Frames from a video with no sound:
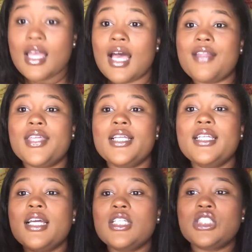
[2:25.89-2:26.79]
And then
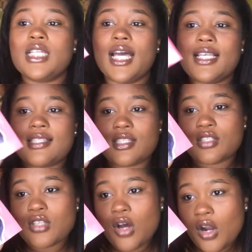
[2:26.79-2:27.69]
she has
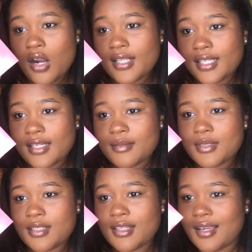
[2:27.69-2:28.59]
this card that comes
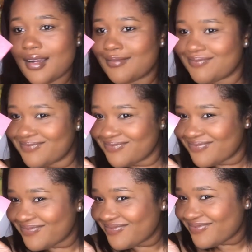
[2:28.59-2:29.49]
in there.
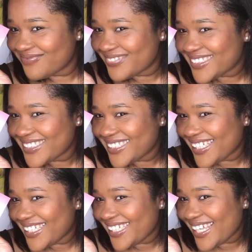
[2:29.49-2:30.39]

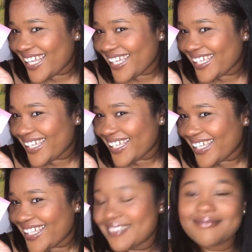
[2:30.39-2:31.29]
Naya.